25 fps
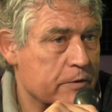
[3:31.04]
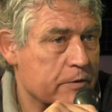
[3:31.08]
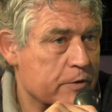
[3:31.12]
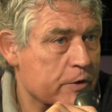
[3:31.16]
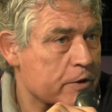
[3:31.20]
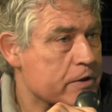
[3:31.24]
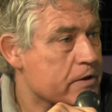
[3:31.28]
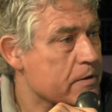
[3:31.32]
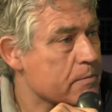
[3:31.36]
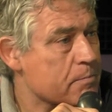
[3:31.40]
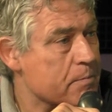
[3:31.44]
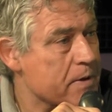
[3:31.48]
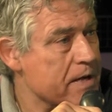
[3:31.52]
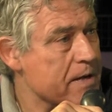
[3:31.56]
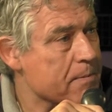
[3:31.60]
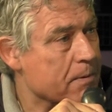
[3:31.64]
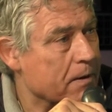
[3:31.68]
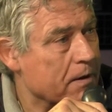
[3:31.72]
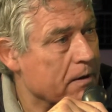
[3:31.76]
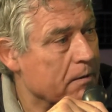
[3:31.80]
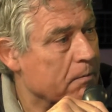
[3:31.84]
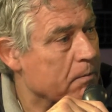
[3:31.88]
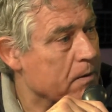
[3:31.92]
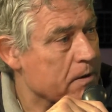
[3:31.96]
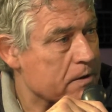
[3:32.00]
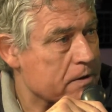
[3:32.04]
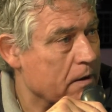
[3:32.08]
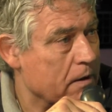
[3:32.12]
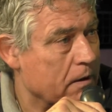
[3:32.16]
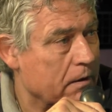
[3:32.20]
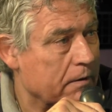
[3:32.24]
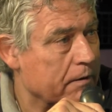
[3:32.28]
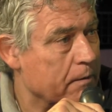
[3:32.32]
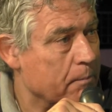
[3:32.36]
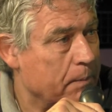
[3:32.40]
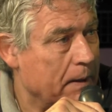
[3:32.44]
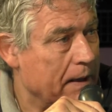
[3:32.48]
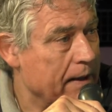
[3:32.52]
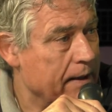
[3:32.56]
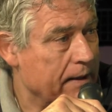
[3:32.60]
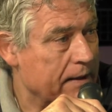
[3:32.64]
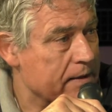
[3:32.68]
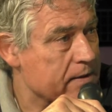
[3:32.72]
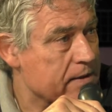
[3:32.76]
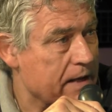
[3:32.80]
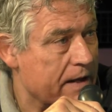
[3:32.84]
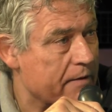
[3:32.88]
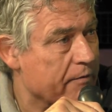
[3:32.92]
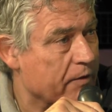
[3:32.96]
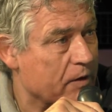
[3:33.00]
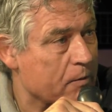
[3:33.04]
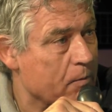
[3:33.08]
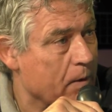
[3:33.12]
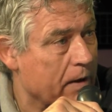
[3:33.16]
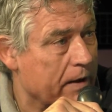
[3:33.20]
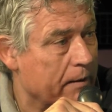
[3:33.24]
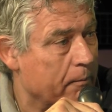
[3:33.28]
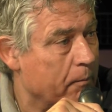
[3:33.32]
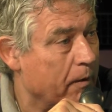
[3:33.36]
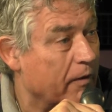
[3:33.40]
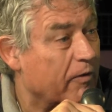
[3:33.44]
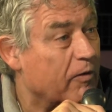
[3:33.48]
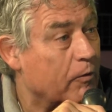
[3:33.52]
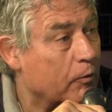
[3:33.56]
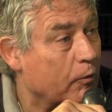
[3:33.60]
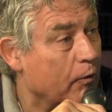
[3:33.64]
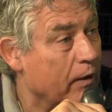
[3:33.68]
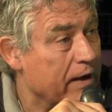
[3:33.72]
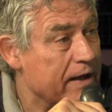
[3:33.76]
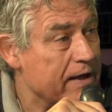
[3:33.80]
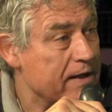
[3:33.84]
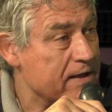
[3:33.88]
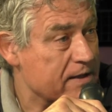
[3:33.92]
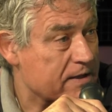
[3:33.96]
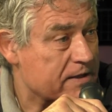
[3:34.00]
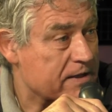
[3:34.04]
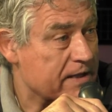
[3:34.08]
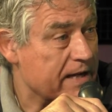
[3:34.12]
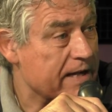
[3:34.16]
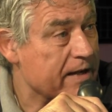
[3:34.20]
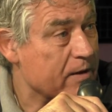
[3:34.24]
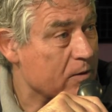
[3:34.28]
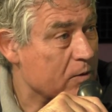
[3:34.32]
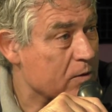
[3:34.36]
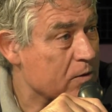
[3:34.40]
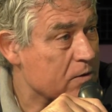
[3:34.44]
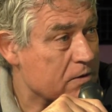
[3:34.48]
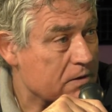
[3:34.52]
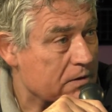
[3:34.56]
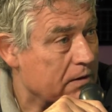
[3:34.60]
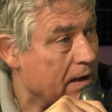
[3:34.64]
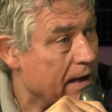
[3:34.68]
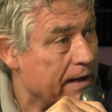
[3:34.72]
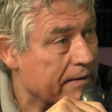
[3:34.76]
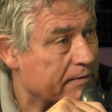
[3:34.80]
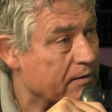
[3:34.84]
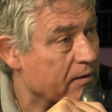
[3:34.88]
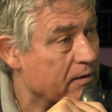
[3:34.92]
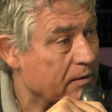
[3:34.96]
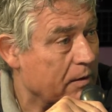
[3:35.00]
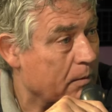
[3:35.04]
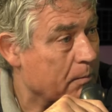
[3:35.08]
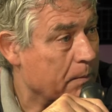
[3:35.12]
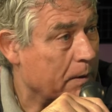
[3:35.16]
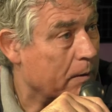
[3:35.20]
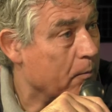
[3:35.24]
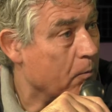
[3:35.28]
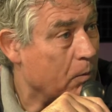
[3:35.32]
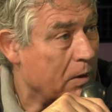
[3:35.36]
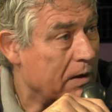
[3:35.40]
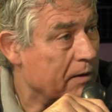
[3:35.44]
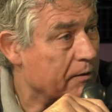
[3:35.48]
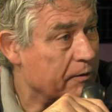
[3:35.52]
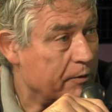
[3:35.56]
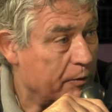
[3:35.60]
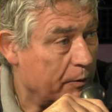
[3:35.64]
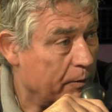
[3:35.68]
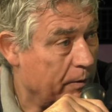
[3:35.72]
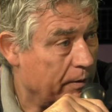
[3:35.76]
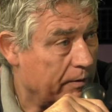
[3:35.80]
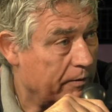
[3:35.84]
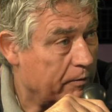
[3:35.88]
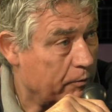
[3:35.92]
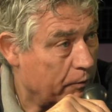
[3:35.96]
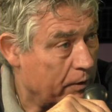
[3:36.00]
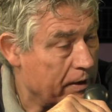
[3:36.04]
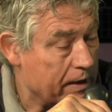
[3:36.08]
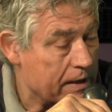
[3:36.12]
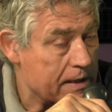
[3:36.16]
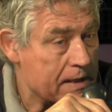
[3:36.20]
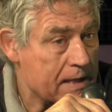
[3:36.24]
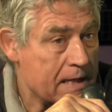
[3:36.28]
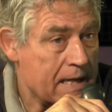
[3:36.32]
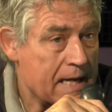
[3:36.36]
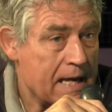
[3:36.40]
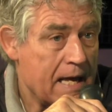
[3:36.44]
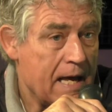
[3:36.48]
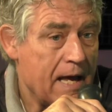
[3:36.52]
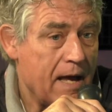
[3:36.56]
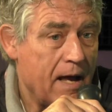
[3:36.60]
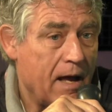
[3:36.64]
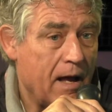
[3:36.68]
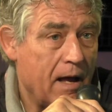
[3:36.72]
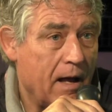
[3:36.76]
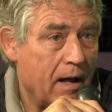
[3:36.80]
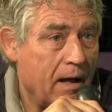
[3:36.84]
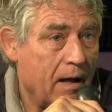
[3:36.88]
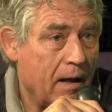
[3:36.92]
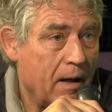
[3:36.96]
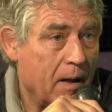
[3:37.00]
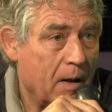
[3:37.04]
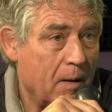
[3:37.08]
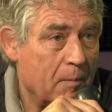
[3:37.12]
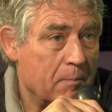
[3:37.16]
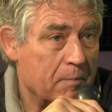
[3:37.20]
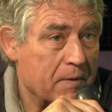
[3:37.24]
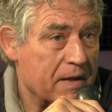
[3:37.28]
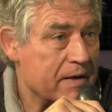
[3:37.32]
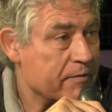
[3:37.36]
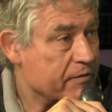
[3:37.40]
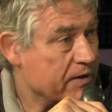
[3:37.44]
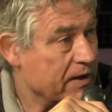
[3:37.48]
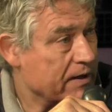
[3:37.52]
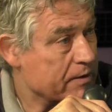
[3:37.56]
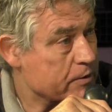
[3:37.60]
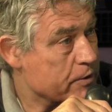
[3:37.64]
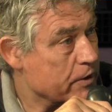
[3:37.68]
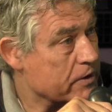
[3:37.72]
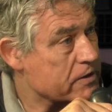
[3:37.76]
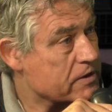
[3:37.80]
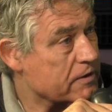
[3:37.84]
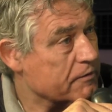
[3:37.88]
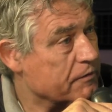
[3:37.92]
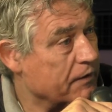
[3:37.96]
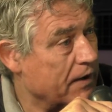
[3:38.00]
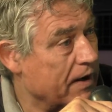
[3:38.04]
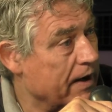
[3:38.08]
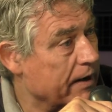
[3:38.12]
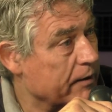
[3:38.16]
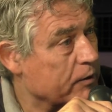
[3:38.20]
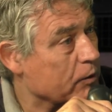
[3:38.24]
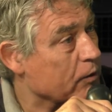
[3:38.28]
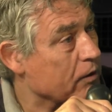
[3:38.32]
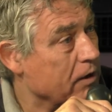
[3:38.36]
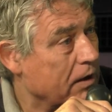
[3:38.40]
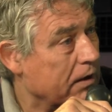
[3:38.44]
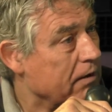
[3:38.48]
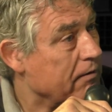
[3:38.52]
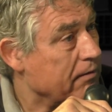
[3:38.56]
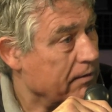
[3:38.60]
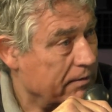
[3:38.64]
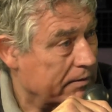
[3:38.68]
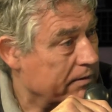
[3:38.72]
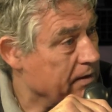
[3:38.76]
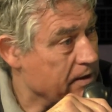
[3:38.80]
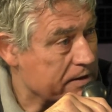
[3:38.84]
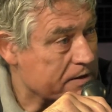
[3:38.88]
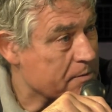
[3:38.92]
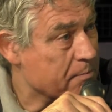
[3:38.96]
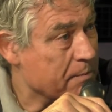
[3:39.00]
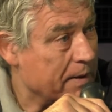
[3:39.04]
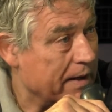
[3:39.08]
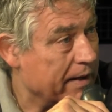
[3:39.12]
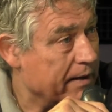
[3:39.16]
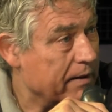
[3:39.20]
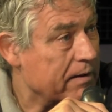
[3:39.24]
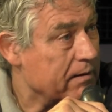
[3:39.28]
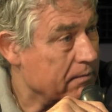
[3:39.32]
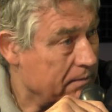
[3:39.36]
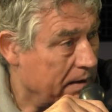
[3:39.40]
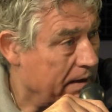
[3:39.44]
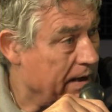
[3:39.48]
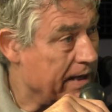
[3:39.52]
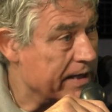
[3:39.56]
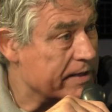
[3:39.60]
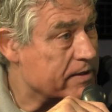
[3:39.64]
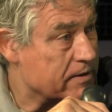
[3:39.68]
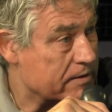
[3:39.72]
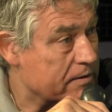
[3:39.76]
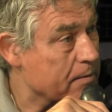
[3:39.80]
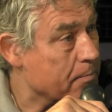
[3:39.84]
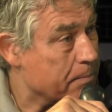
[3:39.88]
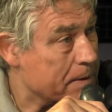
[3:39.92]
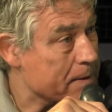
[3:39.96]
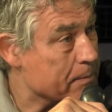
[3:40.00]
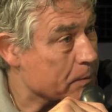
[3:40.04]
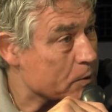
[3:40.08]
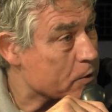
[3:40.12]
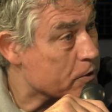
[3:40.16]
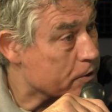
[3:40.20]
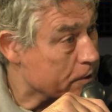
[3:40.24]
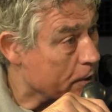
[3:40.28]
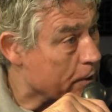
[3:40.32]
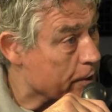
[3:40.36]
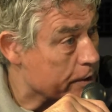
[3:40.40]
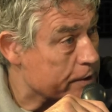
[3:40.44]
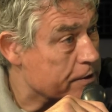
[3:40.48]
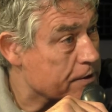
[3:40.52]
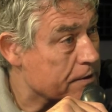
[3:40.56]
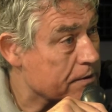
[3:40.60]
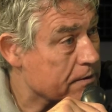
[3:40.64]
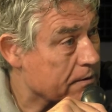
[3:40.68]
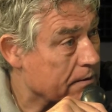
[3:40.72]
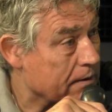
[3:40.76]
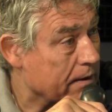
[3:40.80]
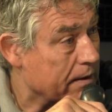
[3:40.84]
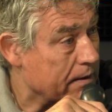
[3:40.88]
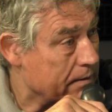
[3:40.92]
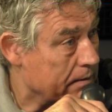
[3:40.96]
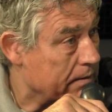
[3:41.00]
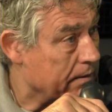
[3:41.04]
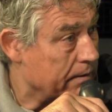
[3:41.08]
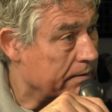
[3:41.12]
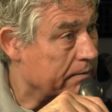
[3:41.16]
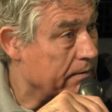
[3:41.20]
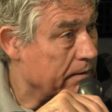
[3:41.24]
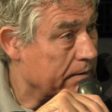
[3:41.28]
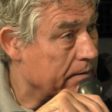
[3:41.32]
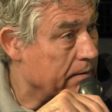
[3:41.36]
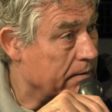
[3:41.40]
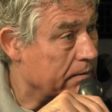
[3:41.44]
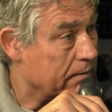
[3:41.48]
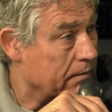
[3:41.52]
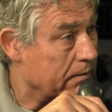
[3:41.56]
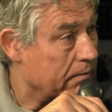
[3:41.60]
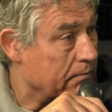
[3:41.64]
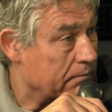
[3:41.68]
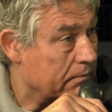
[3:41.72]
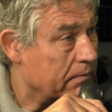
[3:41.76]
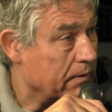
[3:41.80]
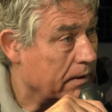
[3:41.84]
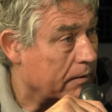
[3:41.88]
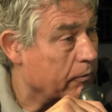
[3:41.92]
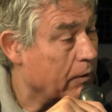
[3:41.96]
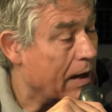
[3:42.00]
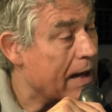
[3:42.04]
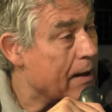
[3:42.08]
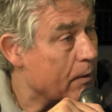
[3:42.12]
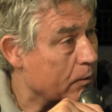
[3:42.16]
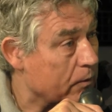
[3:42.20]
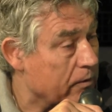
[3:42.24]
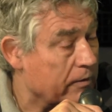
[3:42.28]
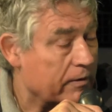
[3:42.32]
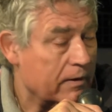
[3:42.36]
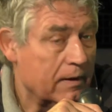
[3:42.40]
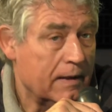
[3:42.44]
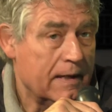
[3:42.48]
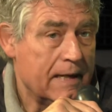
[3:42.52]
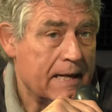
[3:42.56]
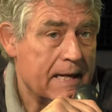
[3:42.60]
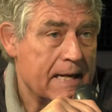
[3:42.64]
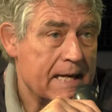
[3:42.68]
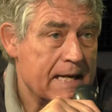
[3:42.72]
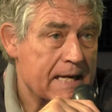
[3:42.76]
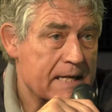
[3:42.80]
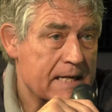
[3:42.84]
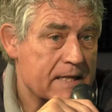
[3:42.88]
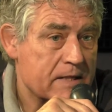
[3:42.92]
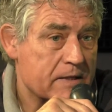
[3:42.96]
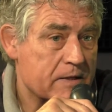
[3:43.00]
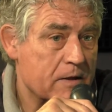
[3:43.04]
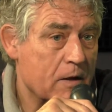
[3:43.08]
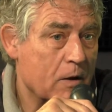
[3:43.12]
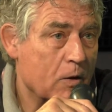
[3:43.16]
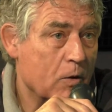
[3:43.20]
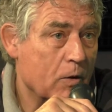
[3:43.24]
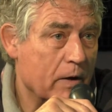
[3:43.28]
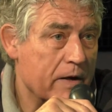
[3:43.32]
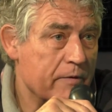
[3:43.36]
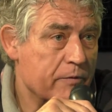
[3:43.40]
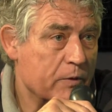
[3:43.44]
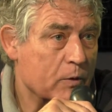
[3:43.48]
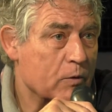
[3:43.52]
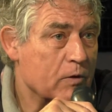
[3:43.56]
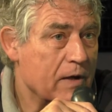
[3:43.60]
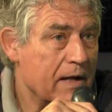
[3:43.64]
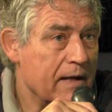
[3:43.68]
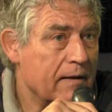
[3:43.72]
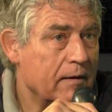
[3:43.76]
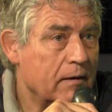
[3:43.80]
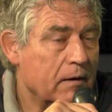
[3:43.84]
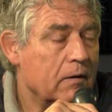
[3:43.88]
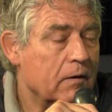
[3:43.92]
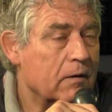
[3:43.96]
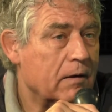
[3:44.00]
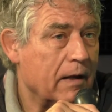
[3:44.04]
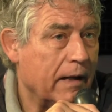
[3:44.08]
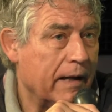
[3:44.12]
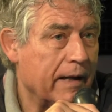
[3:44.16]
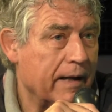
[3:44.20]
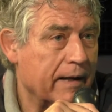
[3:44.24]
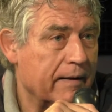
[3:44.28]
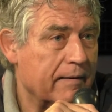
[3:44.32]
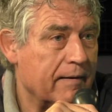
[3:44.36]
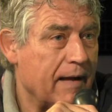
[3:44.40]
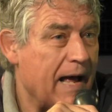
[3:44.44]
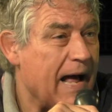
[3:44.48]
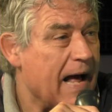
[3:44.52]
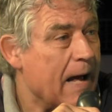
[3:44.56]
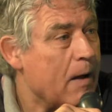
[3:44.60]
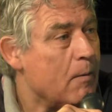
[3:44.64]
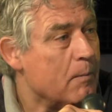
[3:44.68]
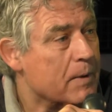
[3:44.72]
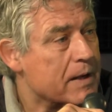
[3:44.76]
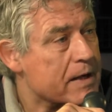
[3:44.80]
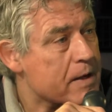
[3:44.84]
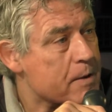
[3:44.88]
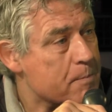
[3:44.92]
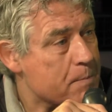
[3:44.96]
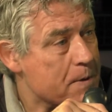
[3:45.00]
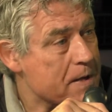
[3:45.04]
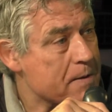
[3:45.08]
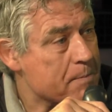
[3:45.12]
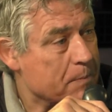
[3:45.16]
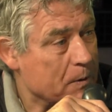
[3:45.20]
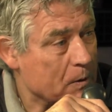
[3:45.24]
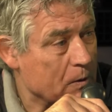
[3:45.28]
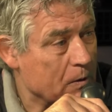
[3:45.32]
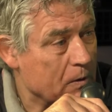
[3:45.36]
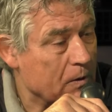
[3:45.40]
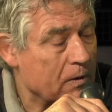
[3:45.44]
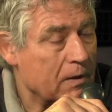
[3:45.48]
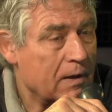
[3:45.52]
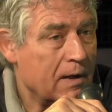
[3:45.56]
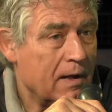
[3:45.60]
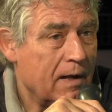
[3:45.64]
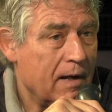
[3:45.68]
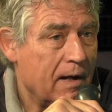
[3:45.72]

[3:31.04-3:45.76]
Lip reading: Justin Bieber was on the playlist everywhere with three singles at the number 1, 2, and 3. If that justified or not, doesn't matter. It's the people's choice and the crowd. So if you then look at how many people